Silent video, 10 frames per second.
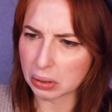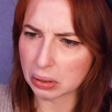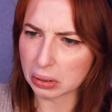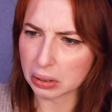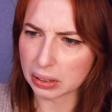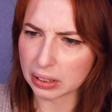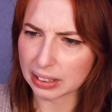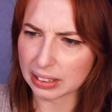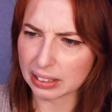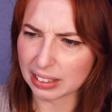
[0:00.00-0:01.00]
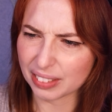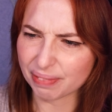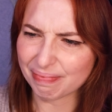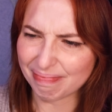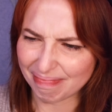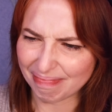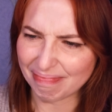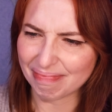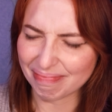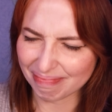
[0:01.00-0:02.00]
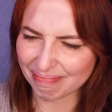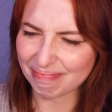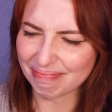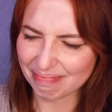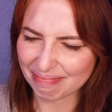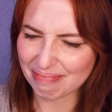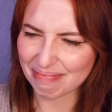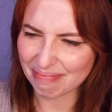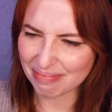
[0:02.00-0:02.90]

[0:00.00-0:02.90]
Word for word: I can feel my organs screaming.